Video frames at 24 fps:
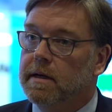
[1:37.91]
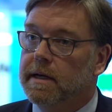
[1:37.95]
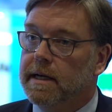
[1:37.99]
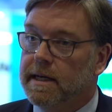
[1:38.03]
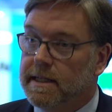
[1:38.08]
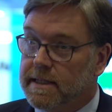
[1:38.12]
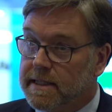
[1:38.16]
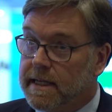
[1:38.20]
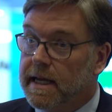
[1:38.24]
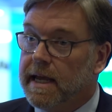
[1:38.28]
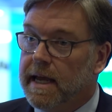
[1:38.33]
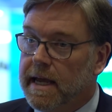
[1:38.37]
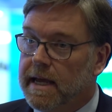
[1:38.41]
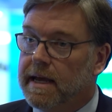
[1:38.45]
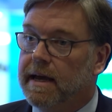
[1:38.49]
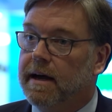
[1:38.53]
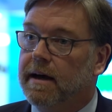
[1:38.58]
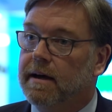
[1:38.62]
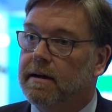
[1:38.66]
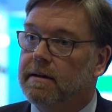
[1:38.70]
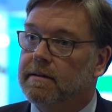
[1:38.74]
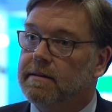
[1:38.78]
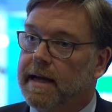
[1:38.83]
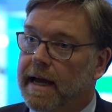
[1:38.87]
It's here.
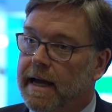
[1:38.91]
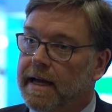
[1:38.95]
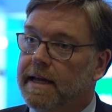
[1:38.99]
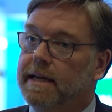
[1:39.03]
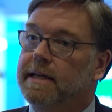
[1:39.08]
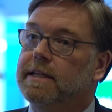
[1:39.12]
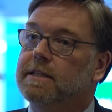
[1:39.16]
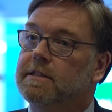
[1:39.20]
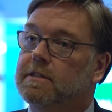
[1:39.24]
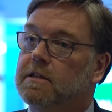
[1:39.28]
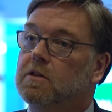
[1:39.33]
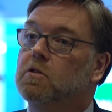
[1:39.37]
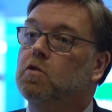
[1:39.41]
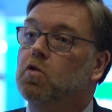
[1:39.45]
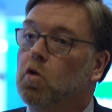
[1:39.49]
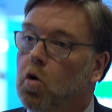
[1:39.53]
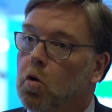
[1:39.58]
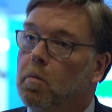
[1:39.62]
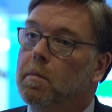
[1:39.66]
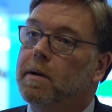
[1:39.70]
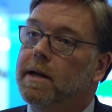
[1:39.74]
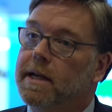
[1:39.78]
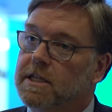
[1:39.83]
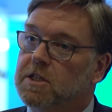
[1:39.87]
That is the
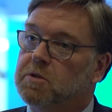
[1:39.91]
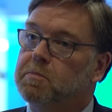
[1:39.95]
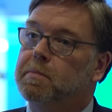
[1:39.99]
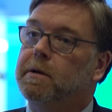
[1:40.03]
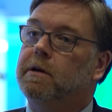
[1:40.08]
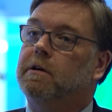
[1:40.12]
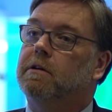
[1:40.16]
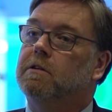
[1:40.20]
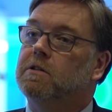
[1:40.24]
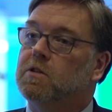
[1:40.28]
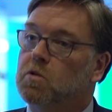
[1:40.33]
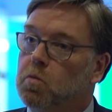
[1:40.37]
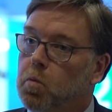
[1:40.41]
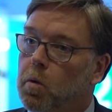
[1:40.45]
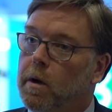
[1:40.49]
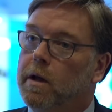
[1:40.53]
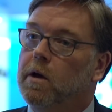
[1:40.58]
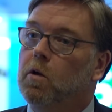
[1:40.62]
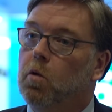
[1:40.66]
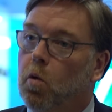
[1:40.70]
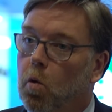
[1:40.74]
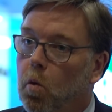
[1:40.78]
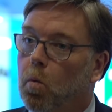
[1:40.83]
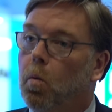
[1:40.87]
normal experience. We
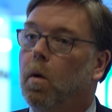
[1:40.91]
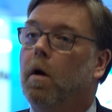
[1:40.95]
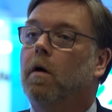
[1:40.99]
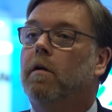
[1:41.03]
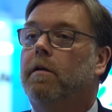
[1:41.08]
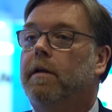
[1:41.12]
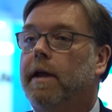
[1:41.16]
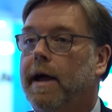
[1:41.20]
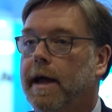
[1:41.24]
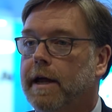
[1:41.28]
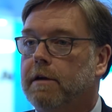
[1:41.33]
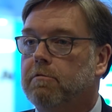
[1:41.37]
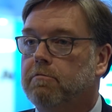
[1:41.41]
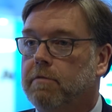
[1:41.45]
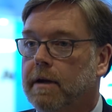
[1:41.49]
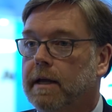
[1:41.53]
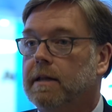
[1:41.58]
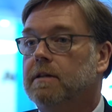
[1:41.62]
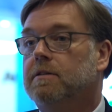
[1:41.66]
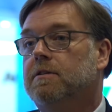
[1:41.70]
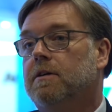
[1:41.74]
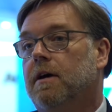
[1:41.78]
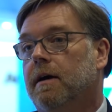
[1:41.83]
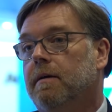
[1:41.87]
all want a
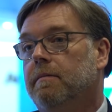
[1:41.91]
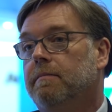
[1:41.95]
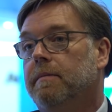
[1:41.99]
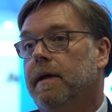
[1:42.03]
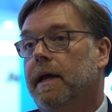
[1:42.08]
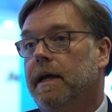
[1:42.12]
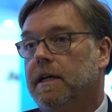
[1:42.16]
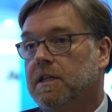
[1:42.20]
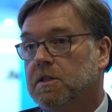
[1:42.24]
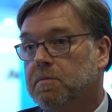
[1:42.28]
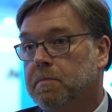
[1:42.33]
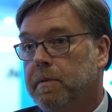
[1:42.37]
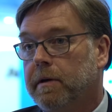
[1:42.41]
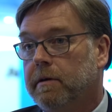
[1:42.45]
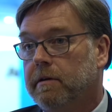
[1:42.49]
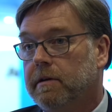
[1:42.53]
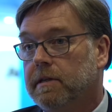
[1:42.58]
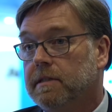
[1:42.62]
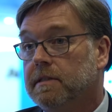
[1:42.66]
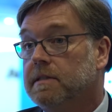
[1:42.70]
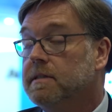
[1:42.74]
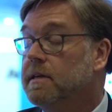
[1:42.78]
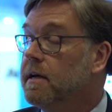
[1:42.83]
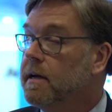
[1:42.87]
real-time
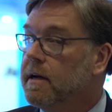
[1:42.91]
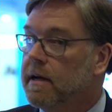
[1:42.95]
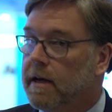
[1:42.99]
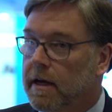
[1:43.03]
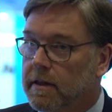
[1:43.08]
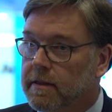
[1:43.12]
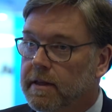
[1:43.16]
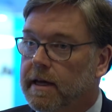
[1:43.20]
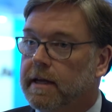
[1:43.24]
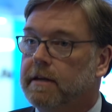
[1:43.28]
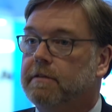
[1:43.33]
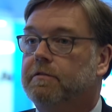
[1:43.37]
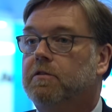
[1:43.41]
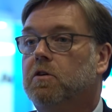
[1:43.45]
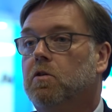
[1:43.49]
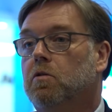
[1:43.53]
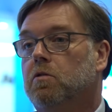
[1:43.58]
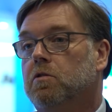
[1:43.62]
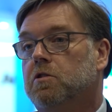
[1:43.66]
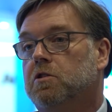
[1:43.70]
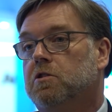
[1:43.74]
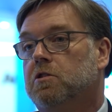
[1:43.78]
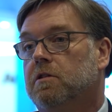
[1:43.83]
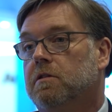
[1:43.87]
experience, and that of
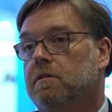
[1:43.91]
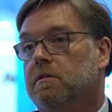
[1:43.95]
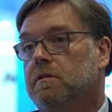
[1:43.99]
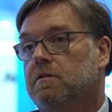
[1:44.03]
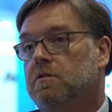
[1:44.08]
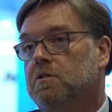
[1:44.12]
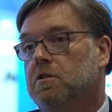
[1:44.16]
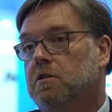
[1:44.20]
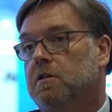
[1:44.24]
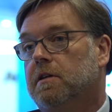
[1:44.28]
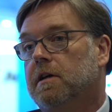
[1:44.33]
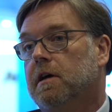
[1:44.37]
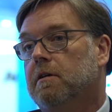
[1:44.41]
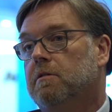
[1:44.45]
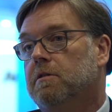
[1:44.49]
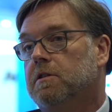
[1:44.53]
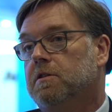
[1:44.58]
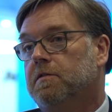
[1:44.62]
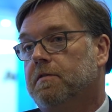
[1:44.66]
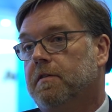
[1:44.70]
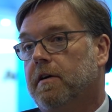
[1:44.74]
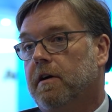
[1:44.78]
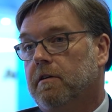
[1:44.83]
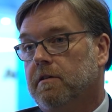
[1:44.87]
course should go as
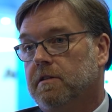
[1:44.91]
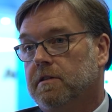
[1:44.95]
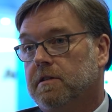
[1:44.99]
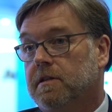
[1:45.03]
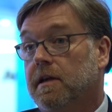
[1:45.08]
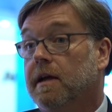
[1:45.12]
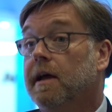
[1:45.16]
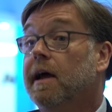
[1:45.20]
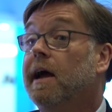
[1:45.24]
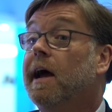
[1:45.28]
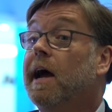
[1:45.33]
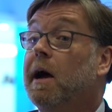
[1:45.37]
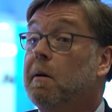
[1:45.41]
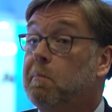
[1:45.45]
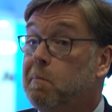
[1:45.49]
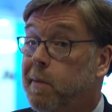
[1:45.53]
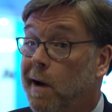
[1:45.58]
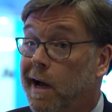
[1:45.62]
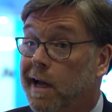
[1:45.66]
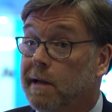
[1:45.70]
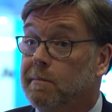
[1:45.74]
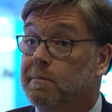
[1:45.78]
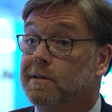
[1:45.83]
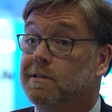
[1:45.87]
far as our
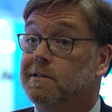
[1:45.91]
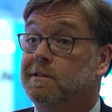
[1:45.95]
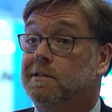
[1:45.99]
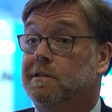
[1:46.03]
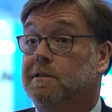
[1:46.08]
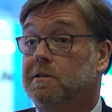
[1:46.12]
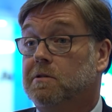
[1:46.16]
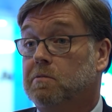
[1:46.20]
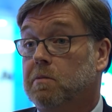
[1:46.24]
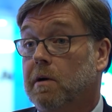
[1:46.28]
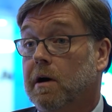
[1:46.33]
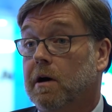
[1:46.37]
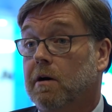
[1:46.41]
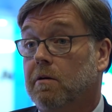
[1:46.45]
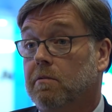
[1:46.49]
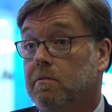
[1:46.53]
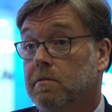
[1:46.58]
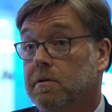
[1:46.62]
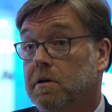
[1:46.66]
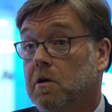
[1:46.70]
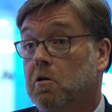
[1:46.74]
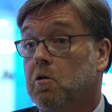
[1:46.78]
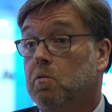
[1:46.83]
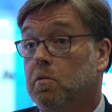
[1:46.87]
payments as well.
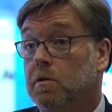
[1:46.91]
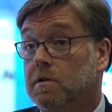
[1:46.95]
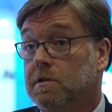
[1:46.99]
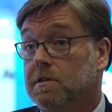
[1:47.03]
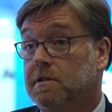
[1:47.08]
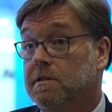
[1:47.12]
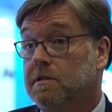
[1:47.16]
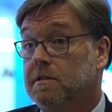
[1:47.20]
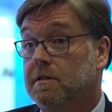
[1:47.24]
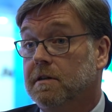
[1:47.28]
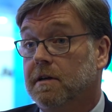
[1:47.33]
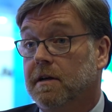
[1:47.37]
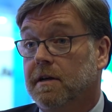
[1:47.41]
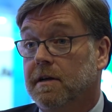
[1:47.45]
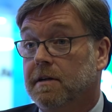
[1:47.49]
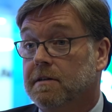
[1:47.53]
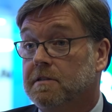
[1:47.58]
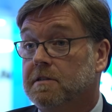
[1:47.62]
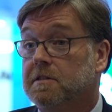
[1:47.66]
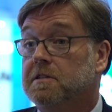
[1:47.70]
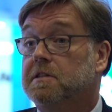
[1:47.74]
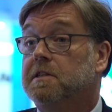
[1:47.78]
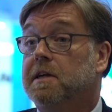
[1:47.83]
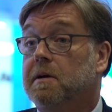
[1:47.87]
No one wants to
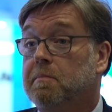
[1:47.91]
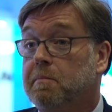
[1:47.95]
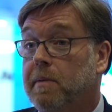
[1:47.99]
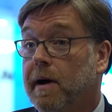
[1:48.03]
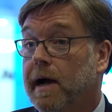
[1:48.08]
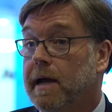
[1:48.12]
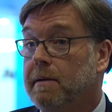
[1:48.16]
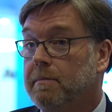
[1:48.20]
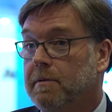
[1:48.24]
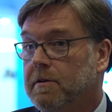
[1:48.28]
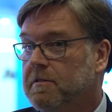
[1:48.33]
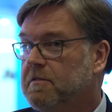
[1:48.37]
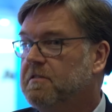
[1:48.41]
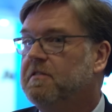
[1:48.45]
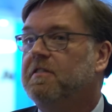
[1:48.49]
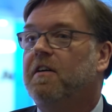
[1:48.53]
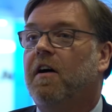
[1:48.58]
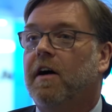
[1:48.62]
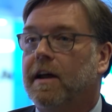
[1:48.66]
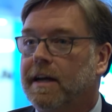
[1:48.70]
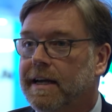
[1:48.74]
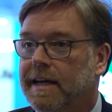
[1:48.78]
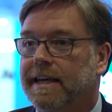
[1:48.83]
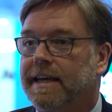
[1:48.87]
see a payment
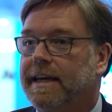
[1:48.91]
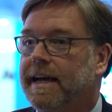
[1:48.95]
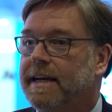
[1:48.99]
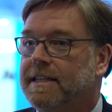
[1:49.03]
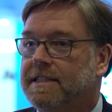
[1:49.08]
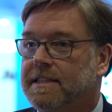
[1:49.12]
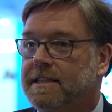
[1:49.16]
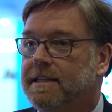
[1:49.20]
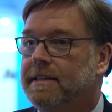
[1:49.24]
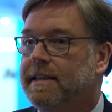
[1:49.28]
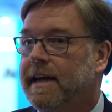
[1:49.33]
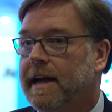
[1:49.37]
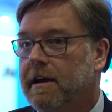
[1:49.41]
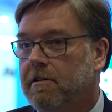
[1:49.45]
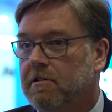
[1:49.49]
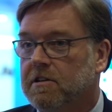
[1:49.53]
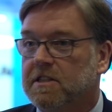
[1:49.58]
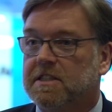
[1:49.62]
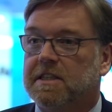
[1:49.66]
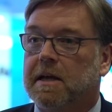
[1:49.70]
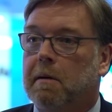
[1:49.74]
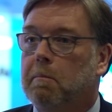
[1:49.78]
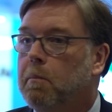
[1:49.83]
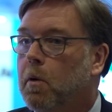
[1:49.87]
finally getting there at
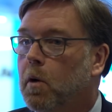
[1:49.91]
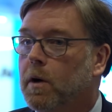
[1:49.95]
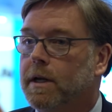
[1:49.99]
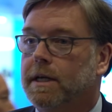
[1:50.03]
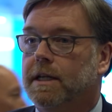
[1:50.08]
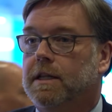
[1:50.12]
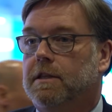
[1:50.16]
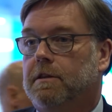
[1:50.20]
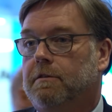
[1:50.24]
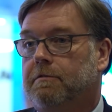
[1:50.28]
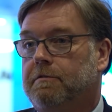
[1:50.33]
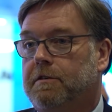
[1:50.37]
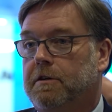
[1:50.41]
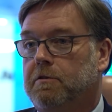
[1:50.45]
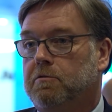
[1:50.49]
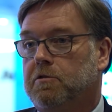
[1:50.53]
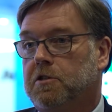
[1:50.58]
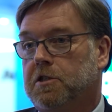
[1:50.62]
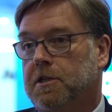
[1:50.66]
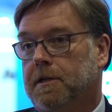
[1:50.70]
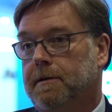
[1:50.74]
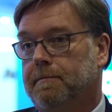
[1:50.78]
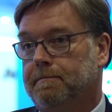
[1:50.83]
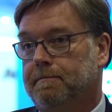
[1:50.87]
some point in the future.